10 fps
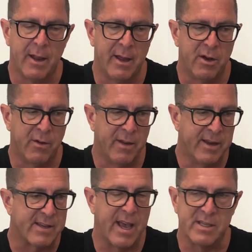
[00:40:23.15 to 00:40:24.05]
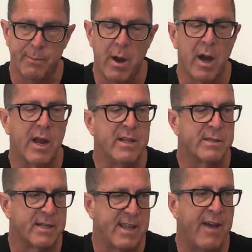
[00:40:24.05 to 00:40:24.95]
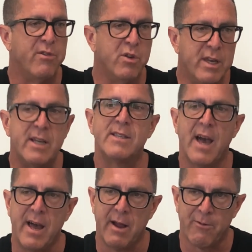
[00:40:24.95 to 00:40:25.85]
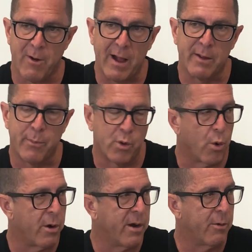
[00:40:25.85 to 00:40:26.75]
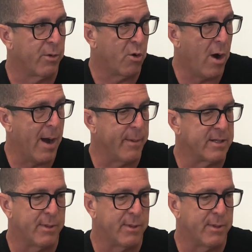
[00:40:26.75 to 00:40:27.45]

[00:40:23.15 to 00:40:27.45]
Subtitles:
in this case, Americans, because they have a unique set of regulatory requirements.